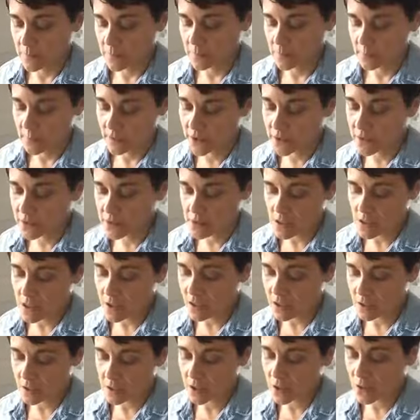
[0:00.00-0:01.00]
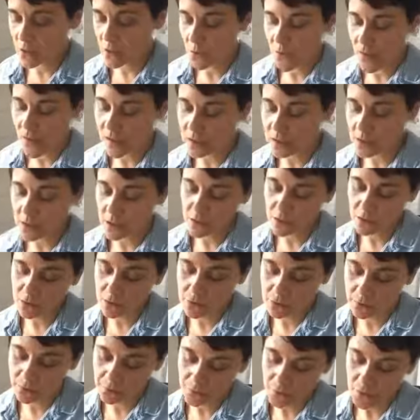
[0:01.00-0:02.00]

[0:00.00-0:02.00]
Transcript: because you know when you